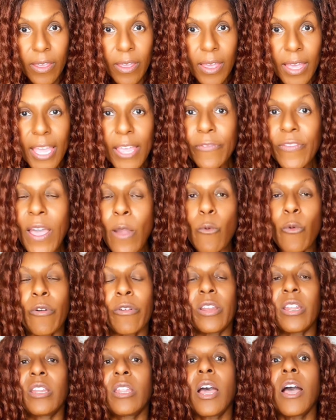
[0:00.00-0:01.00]
If that weren't
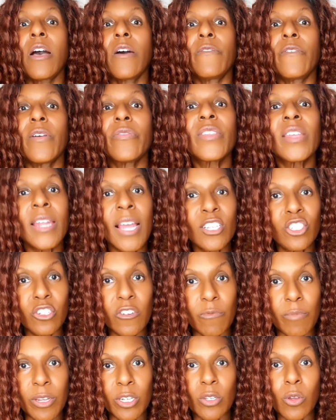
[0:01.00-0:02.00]
enough, then I should have
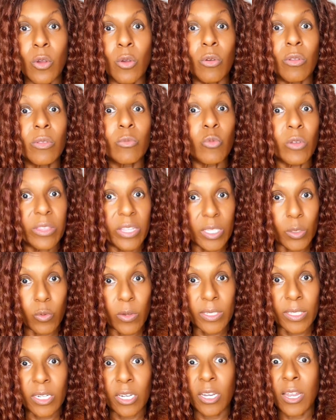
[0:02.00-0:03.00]
been told, well, this
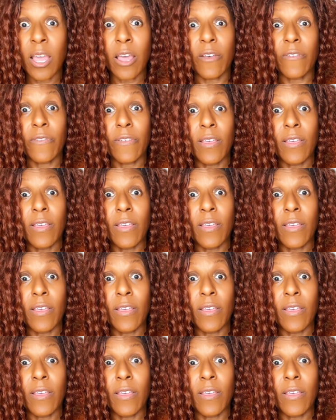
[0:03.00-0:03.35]
wasn't enough